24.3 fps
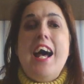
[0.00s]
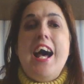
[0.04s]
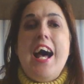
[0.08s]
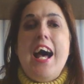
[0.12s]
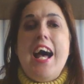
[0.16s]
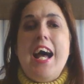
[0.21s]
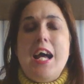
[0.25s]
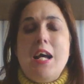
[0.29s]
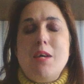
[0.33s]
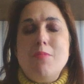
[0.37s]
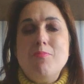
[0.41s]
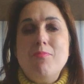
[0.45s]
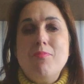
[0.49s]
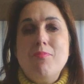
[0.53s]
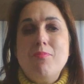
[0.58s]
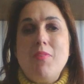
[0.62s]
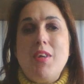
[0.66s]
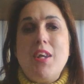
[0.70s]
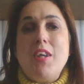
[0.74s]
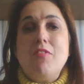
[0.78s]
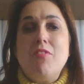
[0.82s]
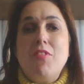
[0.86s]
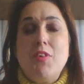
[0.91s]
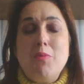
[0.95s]
And um,
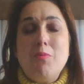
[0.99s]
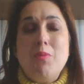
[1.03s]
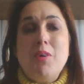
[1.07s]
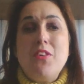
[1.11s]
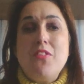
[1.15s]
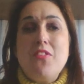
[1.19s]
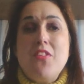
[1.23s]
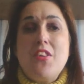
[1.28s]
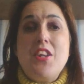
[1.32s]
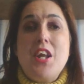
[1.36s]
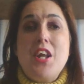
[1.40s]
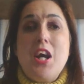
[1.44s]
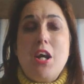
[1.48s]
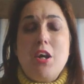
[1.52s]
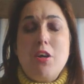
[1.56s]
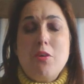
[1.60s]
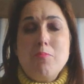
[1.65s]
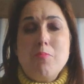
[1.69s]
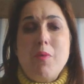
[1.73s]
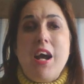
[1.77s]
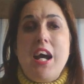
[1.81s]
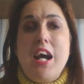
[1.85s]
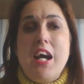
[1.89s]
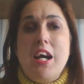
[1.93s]
if you want to know
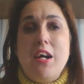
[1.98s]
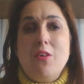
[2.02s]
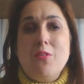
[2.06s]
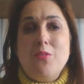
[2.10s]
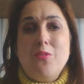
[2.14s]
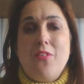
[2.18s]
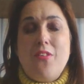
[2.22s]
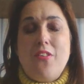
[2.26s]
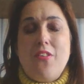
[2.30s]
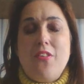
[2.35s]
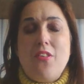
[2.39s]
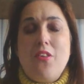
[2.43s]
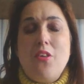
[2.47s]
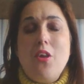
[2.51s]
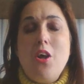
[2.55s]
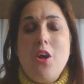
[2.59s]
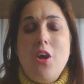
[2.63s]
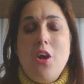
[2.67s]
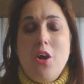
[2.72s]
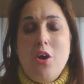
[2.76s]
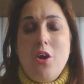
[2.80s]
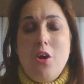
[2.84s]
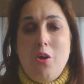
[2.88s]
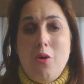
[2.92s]
about
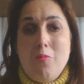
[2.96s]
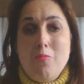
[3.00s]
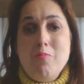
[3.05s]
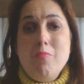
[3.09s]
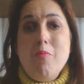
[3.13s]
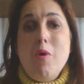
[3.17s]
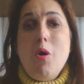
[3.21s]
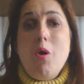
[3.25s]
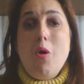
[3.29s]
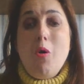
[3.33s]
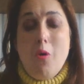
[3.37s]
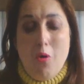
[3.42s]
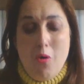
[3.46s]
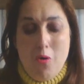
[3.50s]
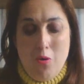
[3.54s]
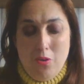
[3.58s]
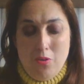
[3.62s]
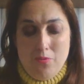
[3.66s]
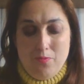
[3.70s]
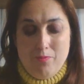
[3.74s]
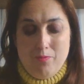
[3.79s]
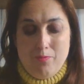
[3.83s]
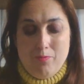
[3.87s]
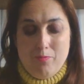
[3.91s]
more
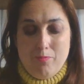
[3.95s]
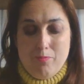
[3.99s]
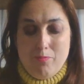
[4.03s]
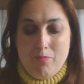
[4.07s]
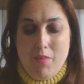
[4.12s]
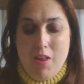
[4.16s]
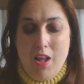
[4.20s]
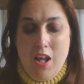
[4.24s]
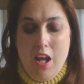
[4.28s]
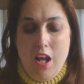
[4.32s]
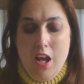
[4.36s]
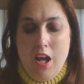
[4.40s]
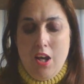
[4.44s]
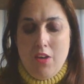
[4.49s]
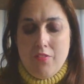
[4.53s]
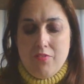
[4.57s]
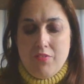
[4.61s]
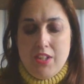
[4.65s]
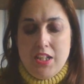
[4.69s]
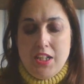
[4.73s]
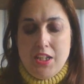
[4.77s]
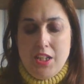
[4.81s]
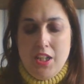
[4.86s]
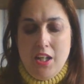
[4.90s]
of
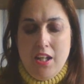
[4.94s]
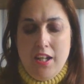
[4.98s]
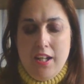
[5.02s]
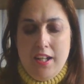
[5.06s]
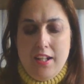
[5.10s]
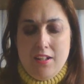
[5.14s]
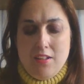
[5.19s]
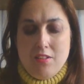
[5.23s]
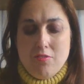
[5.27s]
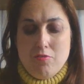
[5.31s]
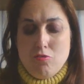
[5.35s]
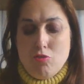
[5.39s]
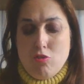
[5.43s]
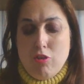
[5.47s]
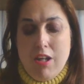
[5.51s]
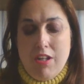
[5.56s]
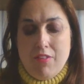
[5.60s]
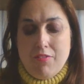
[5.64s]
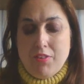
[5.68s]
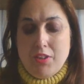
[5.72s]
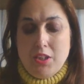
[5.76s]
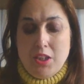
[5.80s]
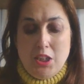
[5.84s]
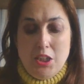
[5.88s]
the
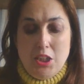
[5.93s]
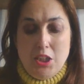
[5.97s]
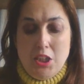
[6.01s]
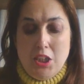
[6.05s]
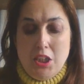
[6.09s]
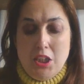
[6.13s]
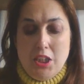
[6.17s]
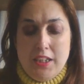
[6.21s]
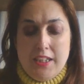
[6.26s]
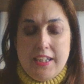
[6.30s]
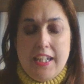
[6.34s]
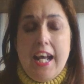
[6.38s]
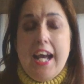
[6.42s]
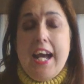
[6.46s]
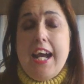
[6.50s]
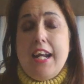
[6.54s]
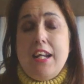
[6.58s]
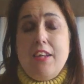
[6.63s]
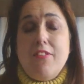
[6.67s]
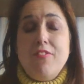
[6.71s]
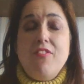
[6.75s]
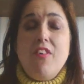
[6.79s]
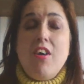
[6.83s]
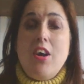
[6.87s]
Travel News U
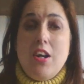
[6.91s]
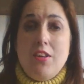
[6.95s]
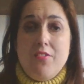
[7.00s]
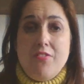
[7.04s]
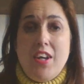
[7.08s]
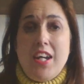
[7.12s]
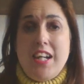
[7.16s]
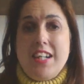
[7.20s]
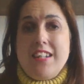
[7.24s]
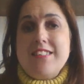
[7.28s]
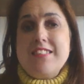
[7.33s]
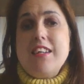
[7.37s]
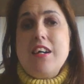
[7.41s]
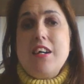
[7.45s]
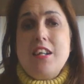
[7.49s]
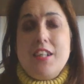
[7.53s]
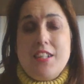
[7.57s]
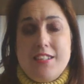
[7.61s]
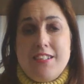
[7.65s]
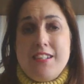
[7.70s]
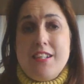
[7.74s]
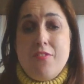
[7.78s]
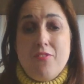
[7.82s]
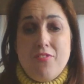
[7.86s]
K five
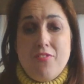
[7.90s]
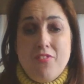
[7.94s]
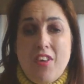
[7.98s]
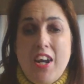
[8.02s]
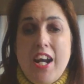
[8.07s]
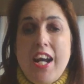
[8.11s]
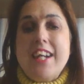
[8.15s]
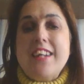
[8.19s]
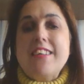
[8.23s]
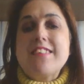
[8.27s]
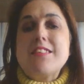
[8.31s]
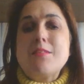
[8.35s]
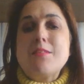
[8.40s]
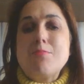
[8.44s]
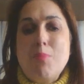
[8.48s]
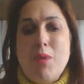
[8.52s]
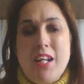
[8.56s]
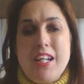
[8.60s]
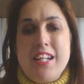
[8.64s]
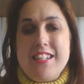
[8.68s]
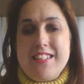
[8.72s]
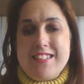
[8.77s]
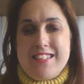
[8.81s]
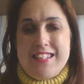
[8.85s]
Exciting Facts,
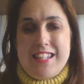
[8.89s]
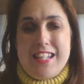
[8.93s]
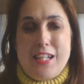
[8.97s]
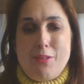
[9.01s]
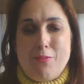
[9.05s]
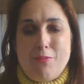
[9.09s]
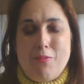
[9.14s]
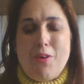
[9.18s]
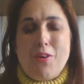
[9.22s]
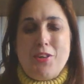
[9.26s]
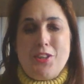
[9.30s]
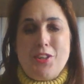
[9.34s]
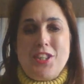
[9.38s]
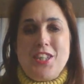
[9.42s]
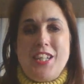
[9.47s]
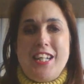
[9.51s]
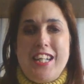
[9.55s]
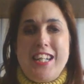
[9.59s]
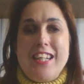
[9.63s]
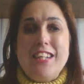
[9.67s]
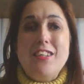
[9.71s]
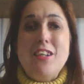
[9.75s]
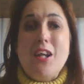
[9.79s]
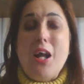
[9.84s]
please keep
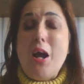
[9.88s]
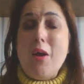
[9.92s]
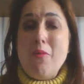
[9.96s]
watching.